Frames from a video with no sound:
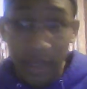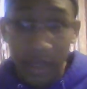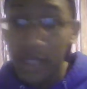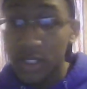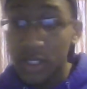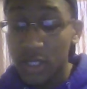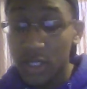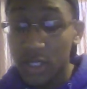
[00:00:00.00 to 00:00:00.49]

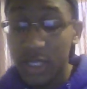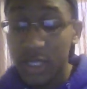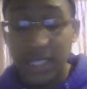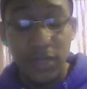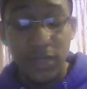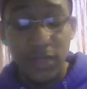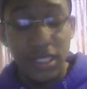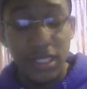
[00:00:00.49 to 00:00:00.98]
So that's
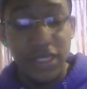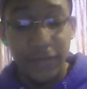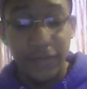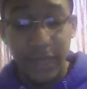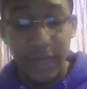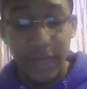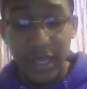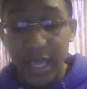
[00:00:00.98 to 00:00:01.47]
what it is for
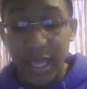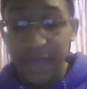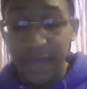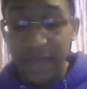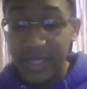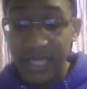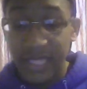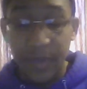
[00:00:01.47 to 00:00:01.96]
me. If I
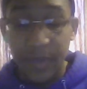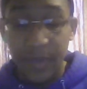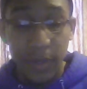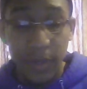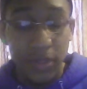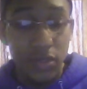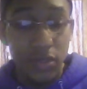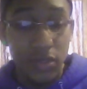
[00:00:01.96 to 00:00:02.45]
say I'm pumping
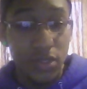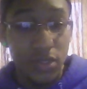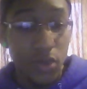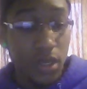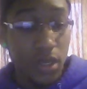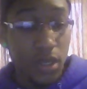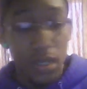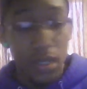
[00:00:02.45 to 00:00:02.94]
to the store,
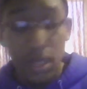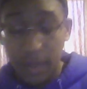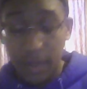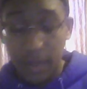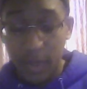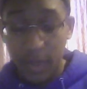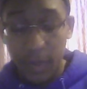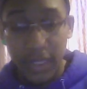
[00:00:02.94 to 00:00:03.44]
I'm
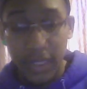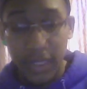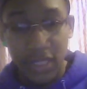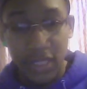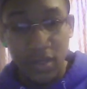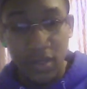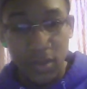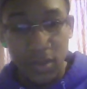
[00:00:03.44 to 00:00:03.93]
pumping. That's
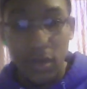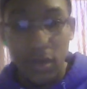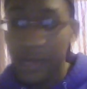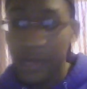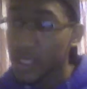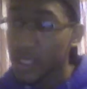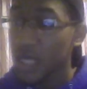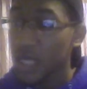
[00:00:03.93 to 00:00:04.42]
what I'm doing. I'm about
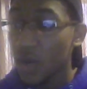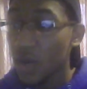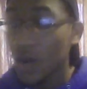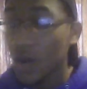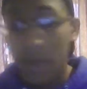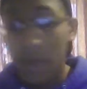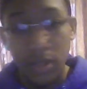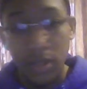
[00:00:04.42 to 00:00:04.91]
to go. I'm
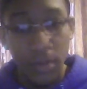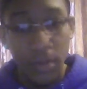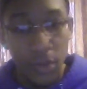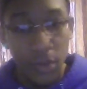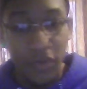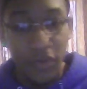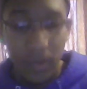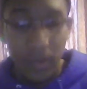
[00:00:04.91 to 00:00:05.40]
on a
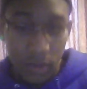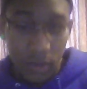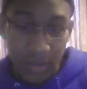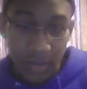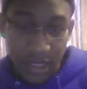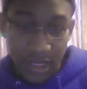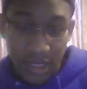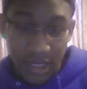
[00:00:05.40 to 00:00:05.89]
move. I'm on a
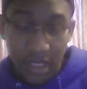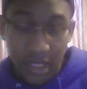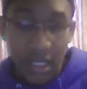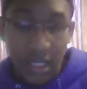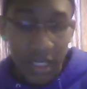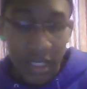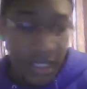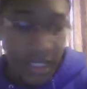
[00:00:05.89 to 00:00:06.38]
mission.
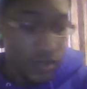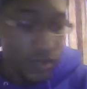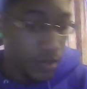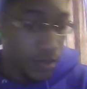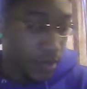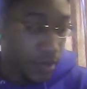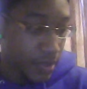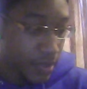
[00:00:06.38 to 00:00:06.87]
That's what
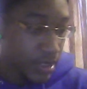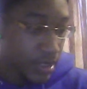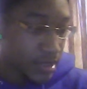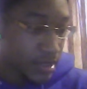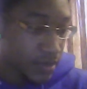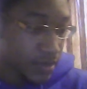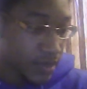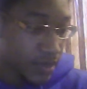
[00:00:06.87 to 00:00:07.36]
pumping is
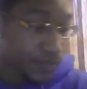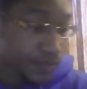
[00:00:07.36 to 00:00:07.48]
to me.